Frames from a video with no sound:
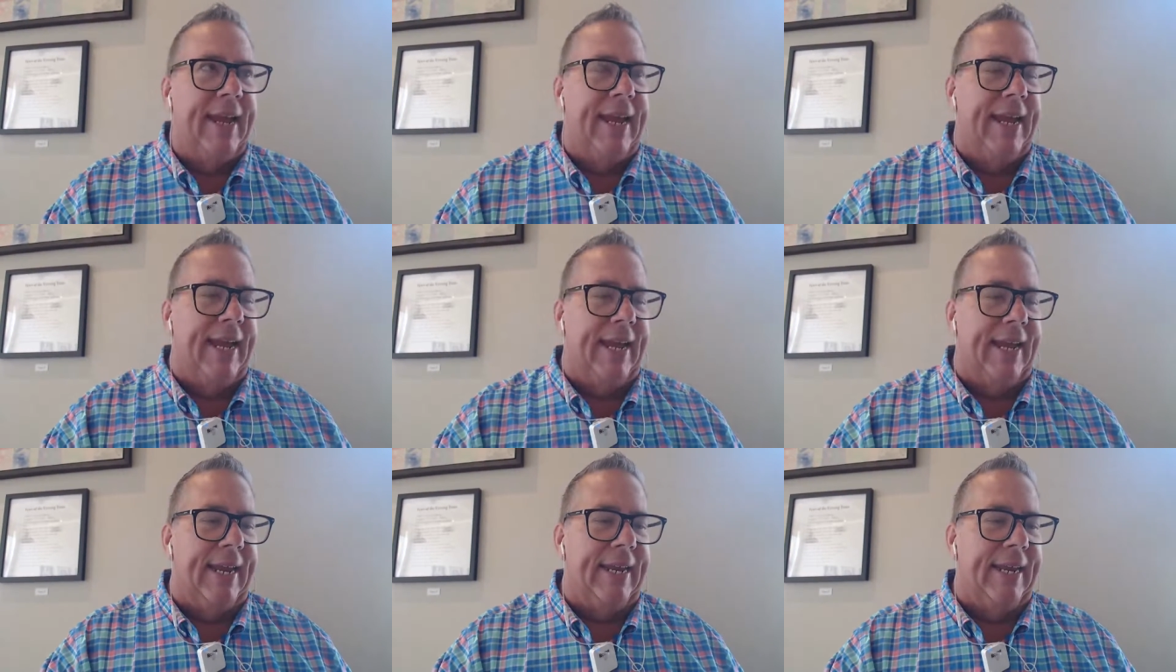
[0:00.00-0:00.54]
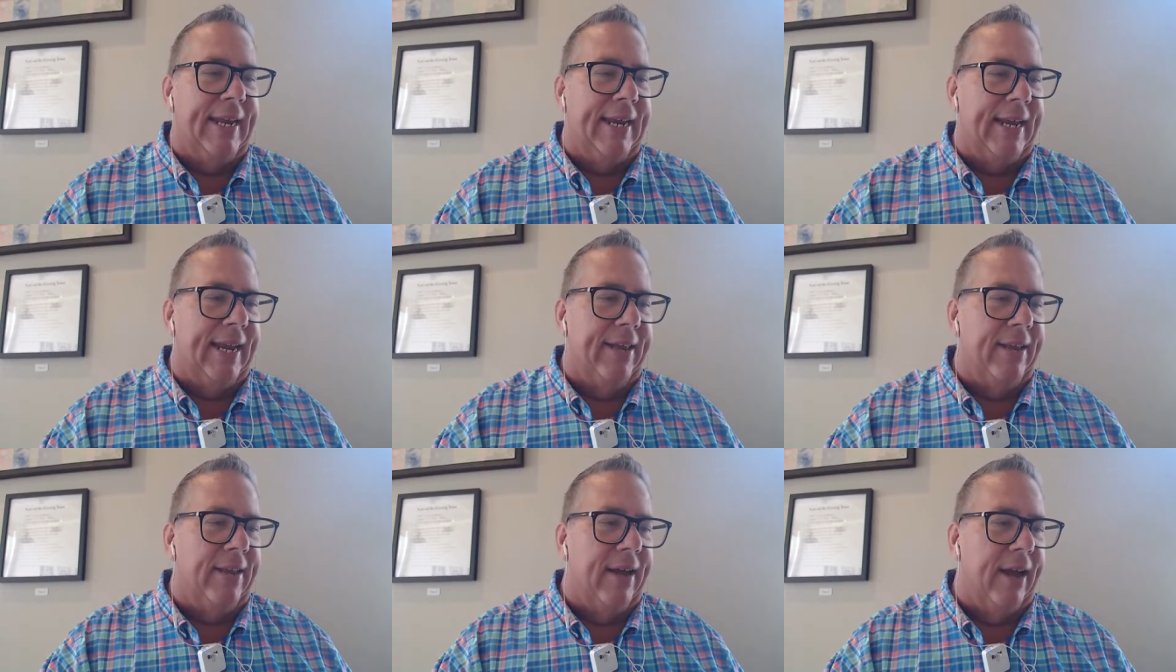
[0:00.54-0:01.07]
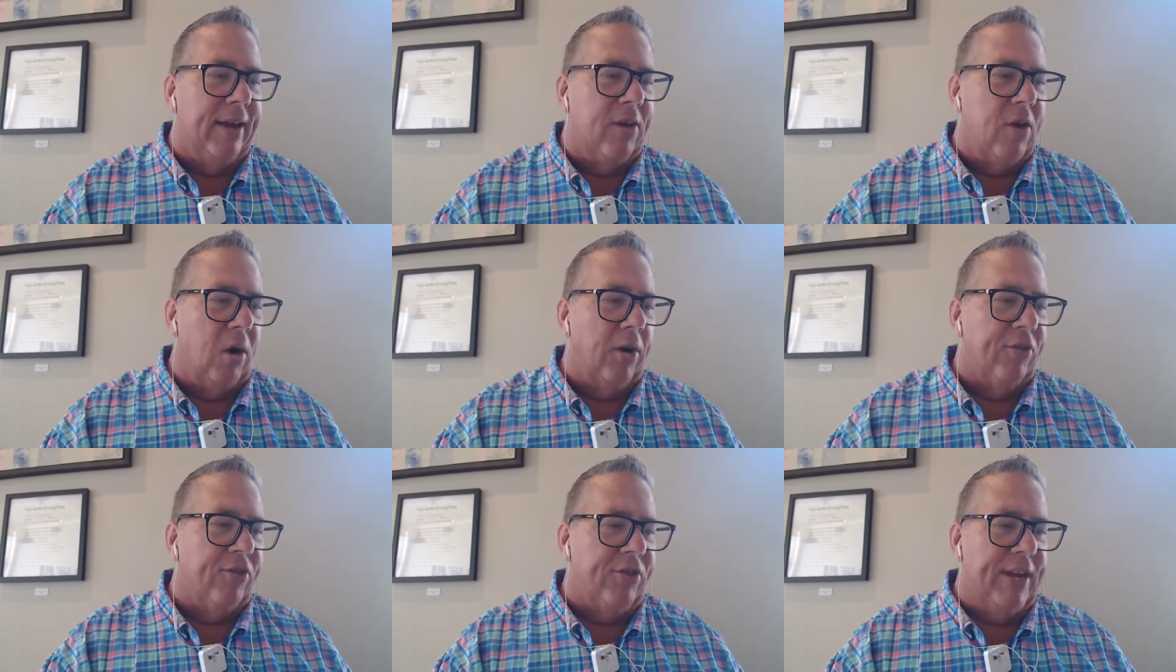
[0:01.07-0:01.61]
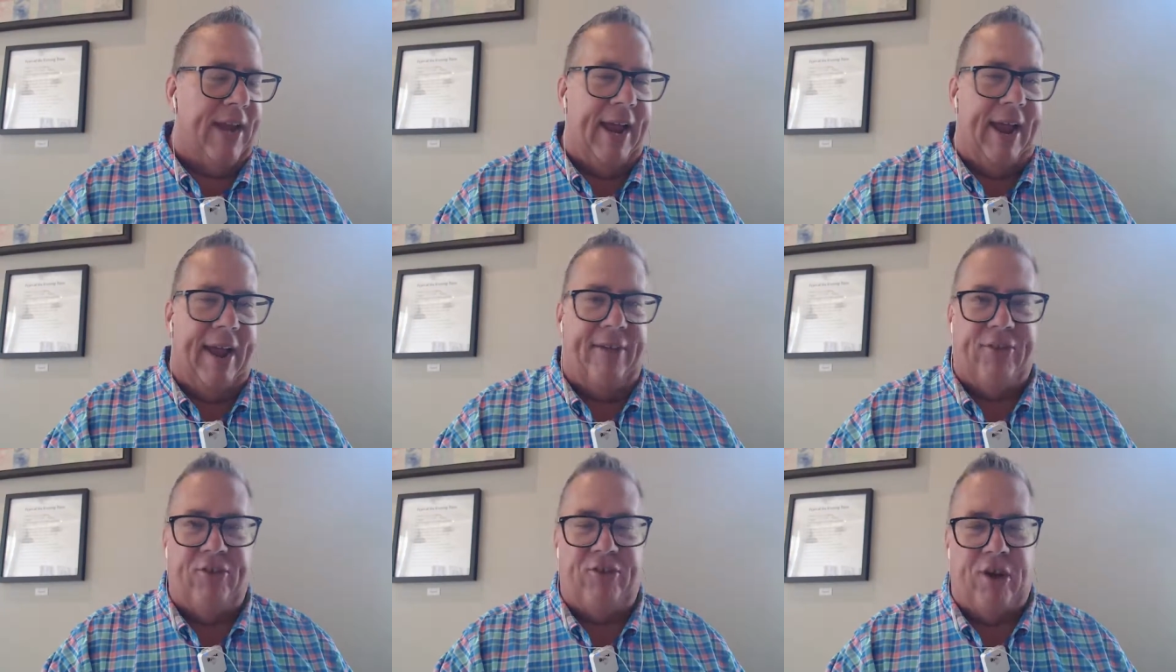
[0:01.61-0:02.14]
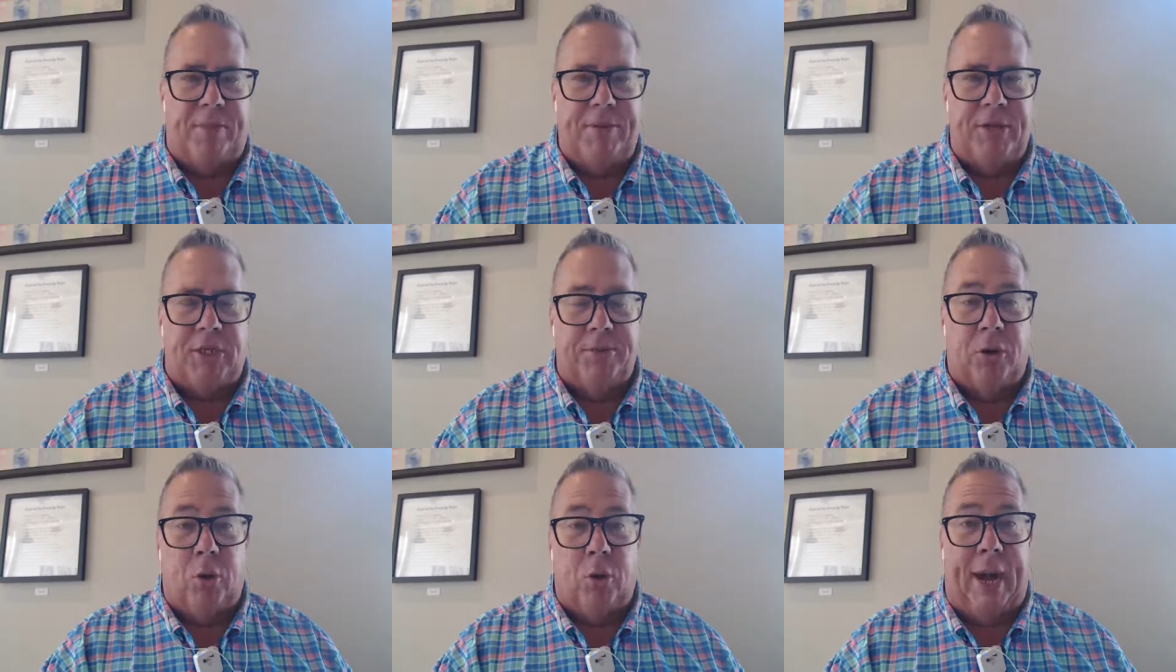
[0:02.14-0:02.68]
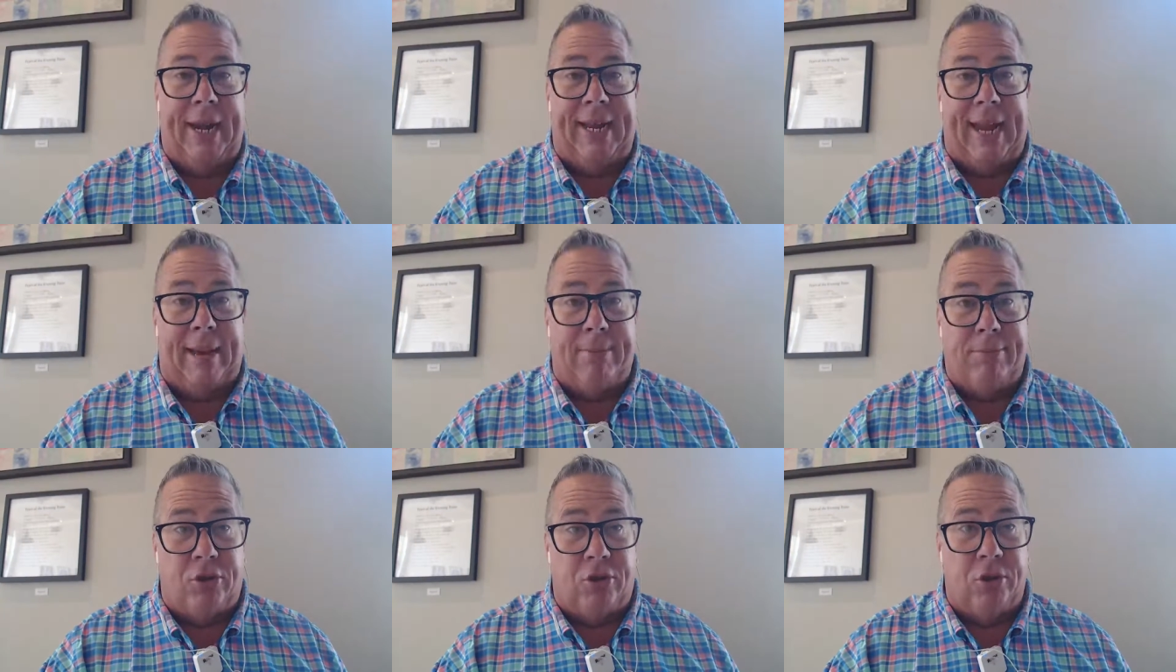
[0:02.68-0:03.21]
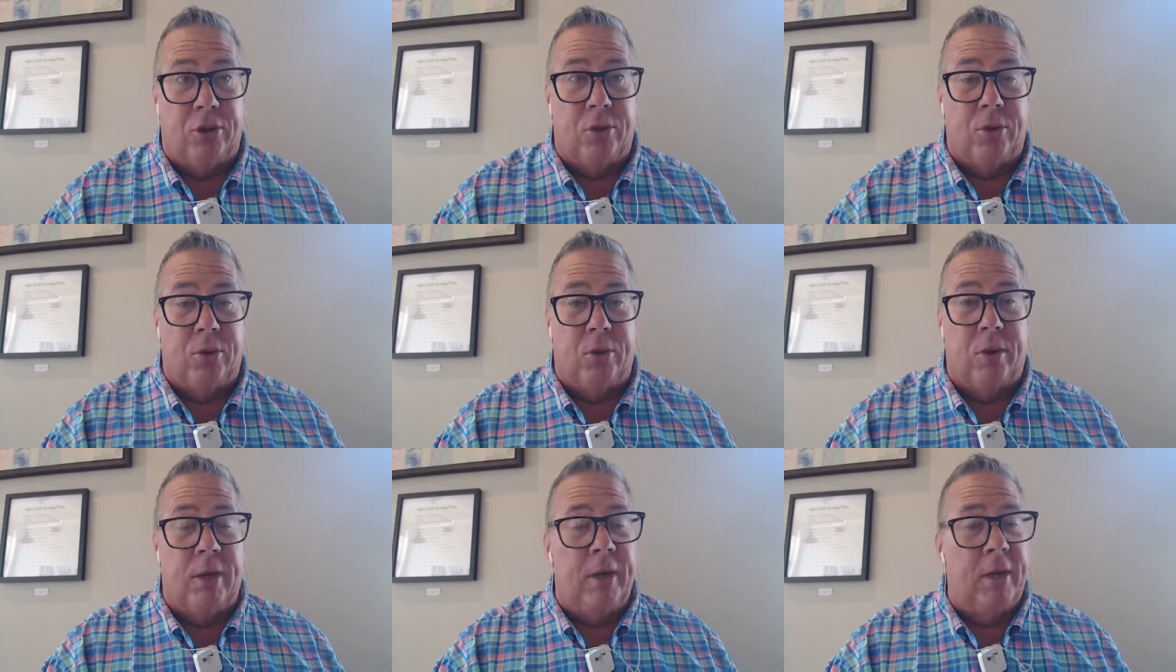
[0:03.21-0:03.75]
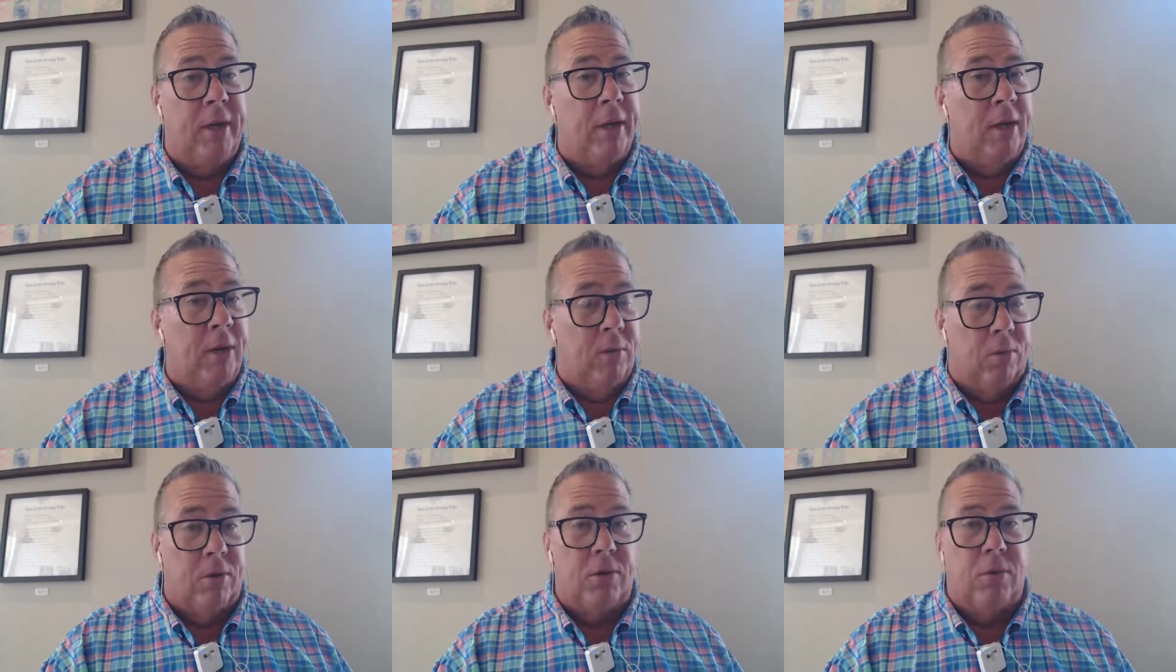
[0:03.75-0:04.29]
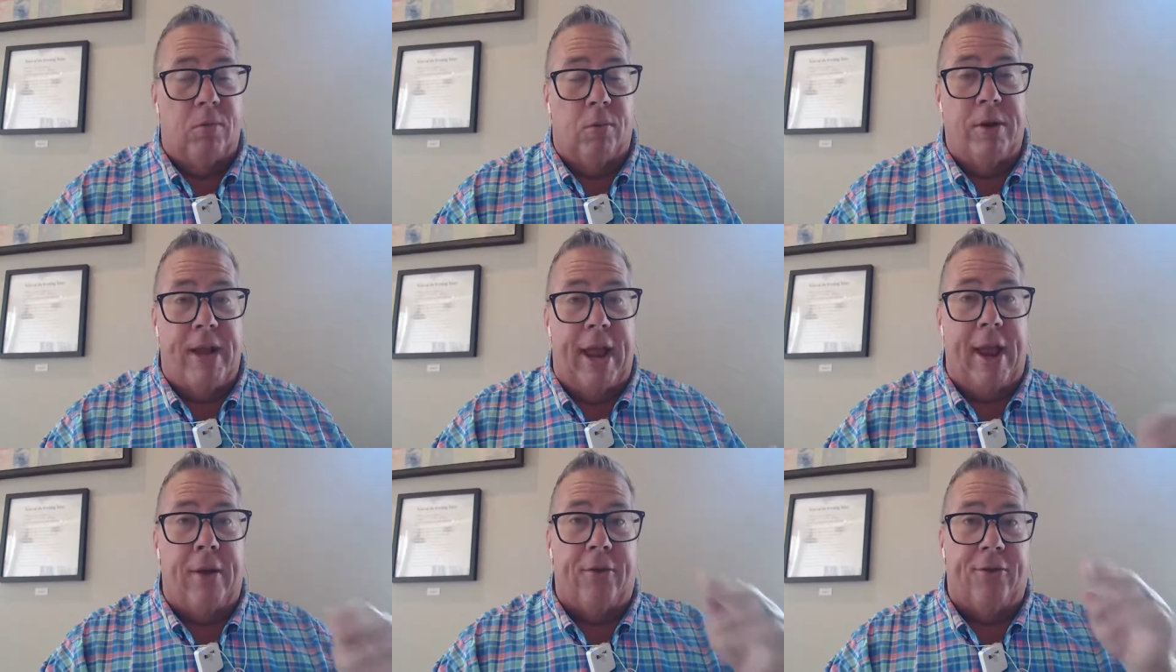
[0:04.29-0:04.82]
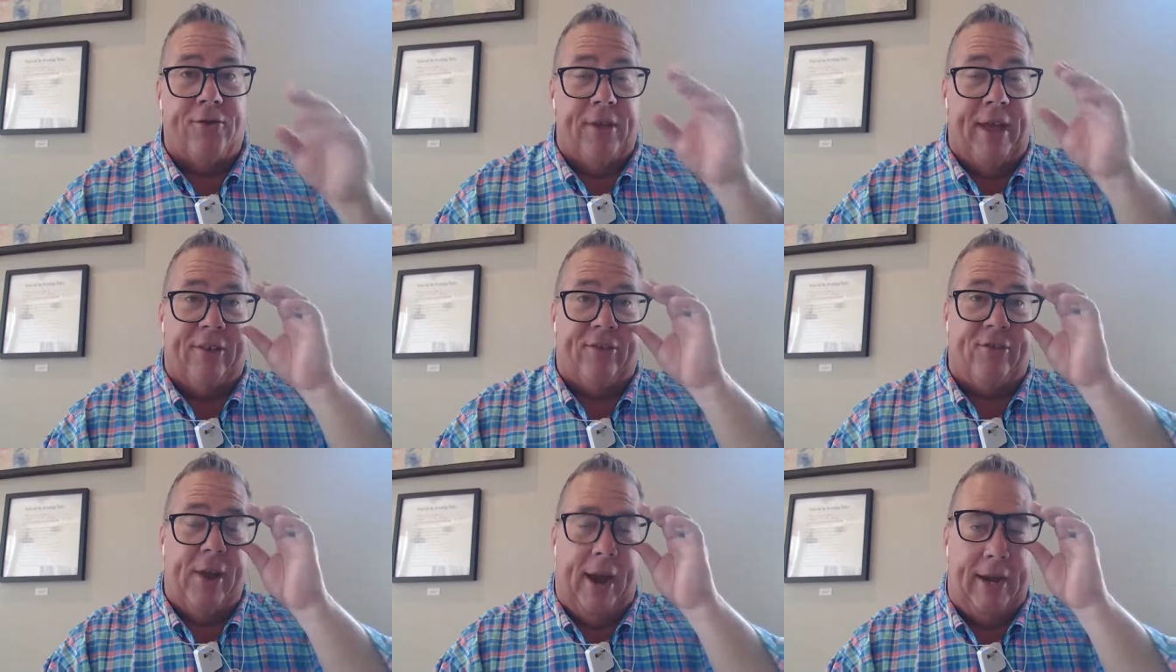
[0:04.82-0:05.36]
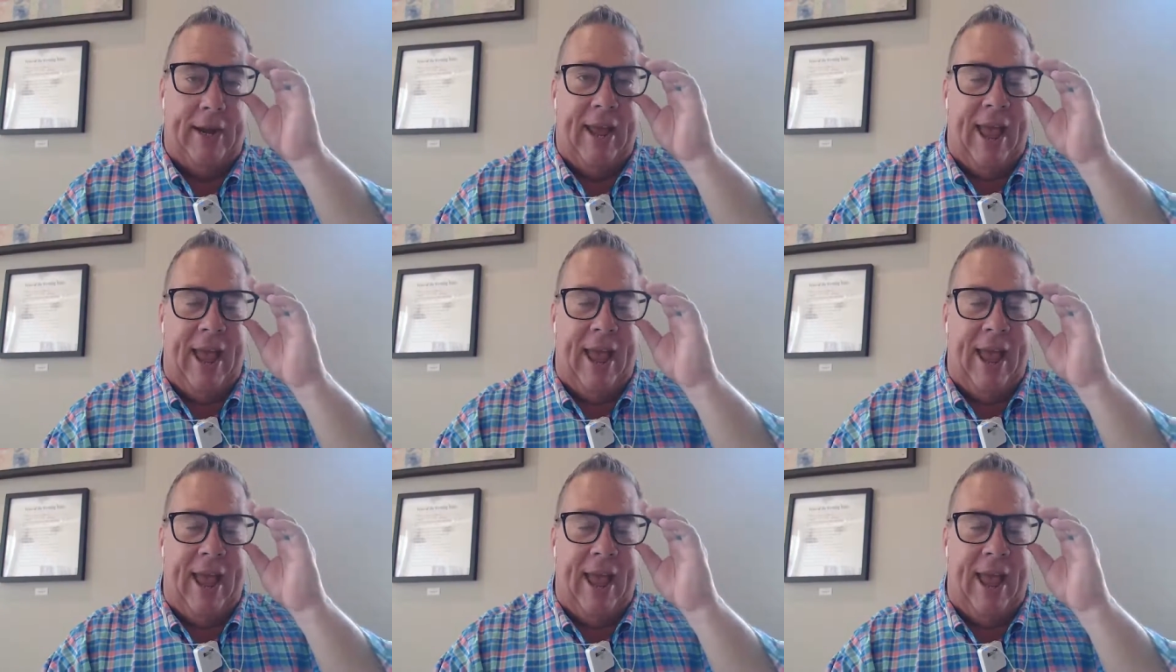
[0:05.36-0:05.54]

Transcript: And again, Carlos Diaz and Jamison McGrain in game 2 were nails last night.